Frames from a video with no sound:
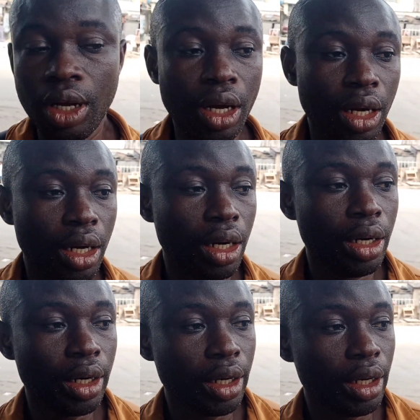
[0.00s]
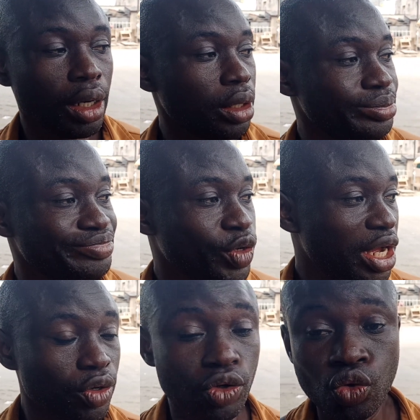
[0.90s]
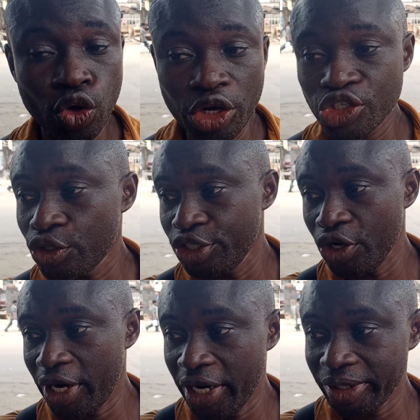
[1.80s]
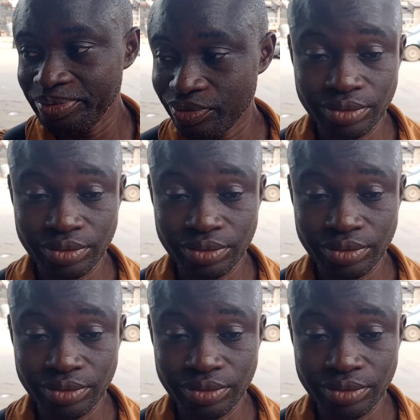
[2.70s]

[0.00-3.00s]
Uh, well, kudos to the Northerner